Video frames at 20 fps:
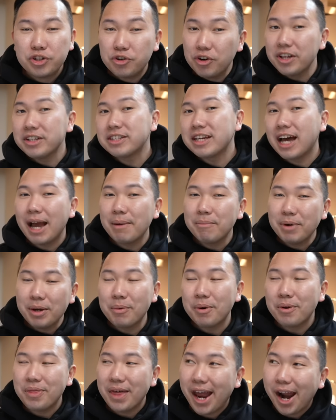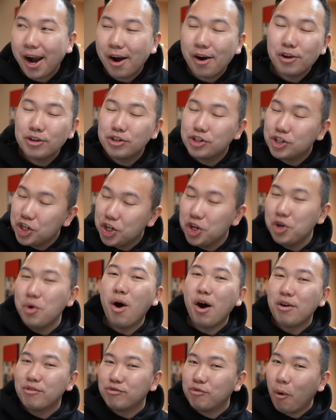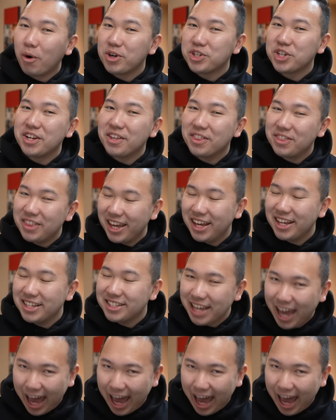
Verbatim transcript: During the time we were there, two unfortunate things